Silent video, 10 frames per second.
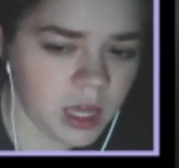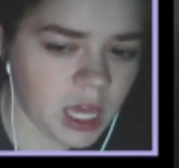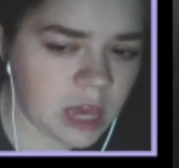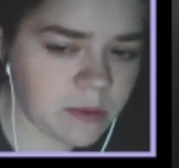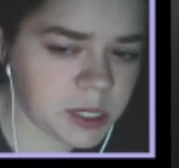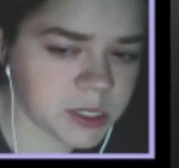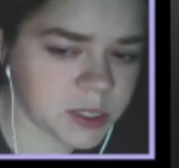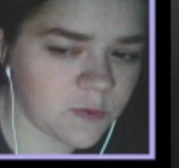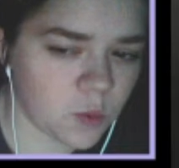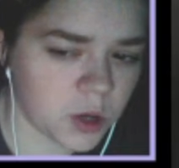Images
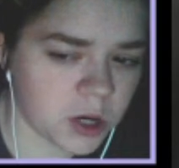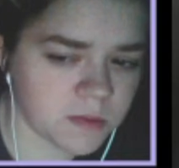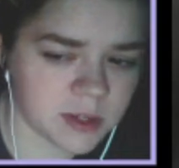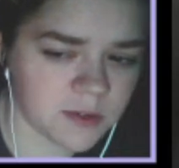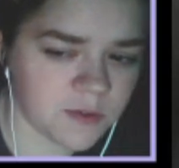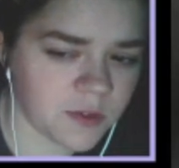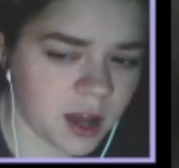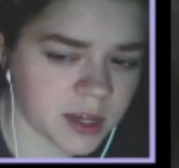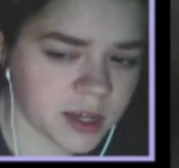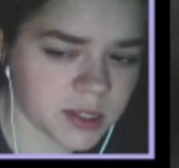of worms and
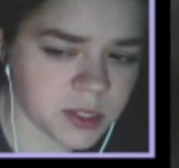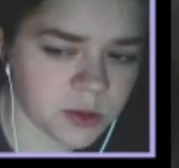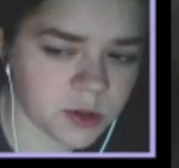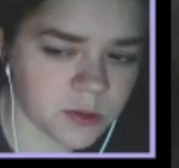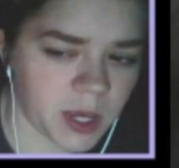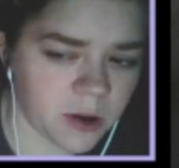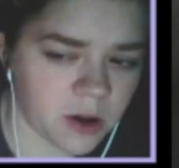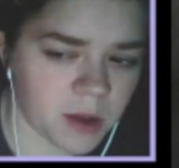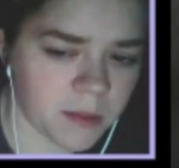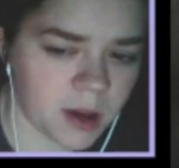flies soon appear
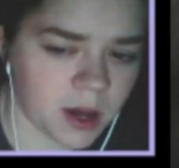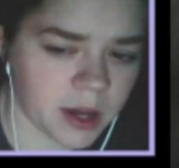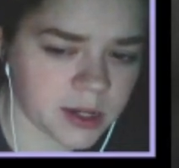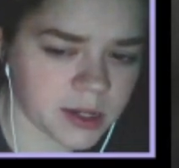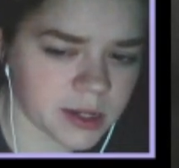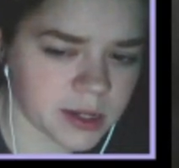in my mind,